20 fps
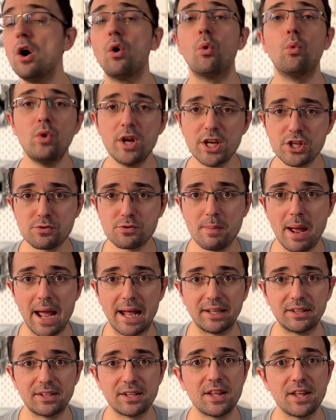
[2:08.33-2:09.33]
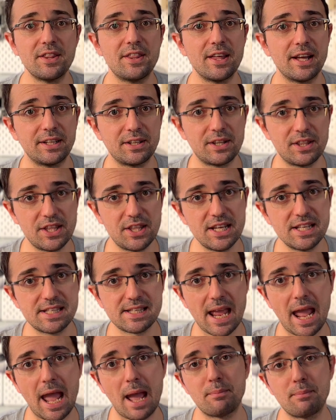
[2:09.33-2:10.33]
Which meant that this
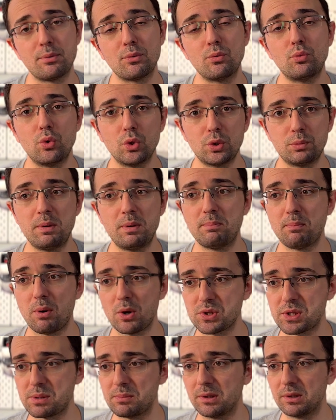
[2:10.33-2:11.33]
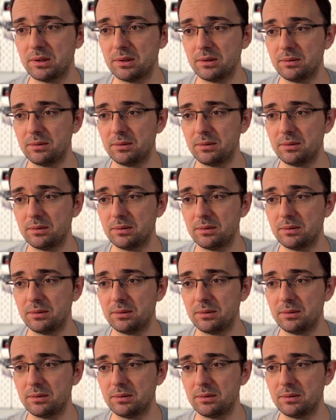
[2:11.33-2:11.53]
app would be possible.